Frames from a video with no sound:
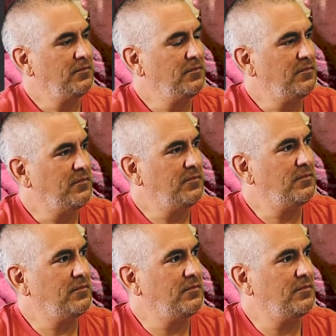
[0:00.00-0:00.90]

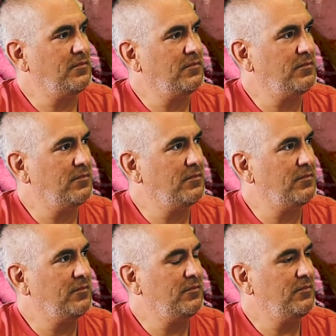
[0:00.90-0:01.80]

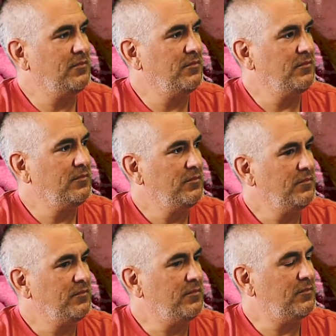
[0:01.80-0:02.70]

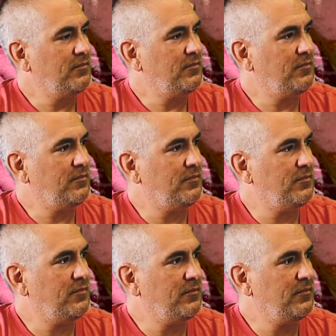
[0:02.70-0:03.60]

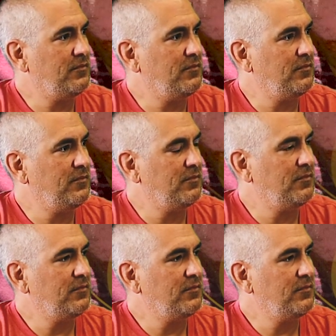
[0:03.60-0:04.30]
No words are spoken by the person on screen.